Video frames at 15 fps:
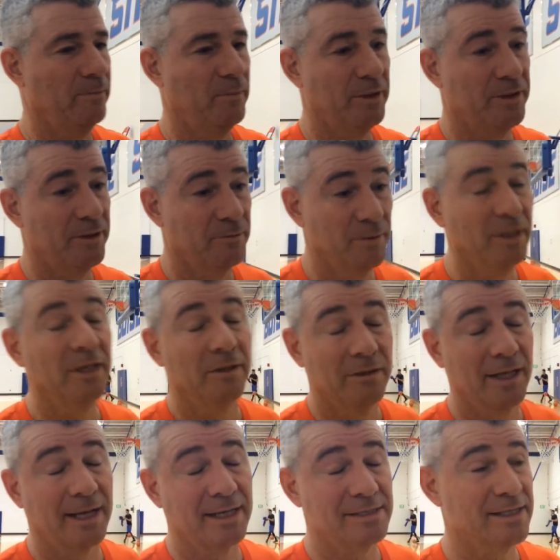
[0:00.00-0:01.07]
but they're
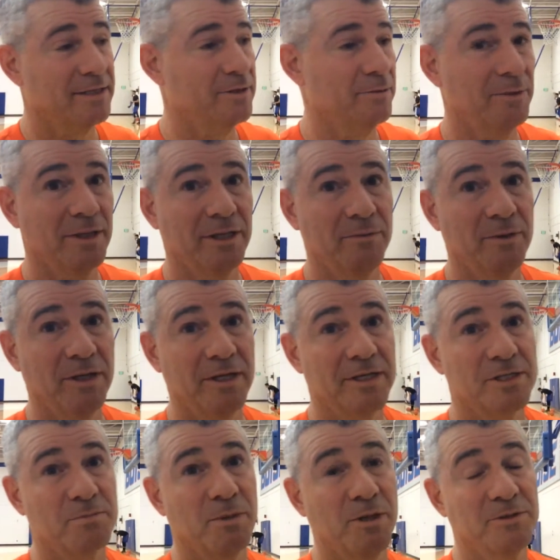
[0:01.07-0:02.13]
really, like I said, they're really, really
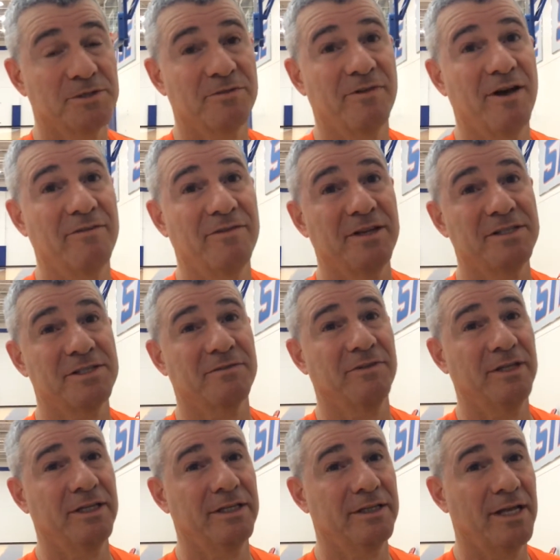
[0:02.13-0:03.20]
explosive offensively,